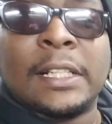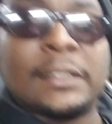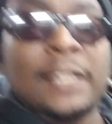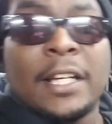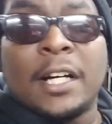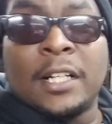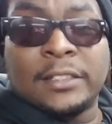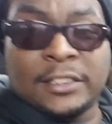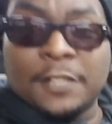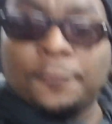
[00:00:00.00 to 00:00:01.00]
It's a
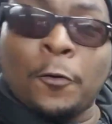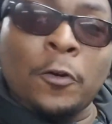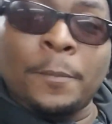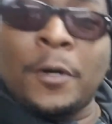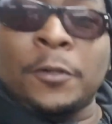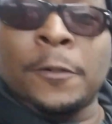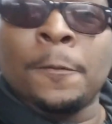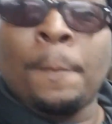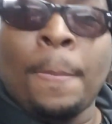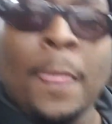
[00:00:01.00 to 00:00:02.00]
Gen 4 motor.
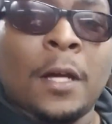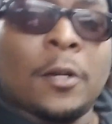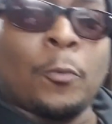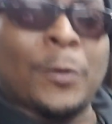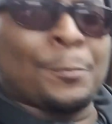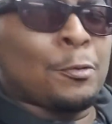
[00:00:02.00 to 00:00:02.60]
We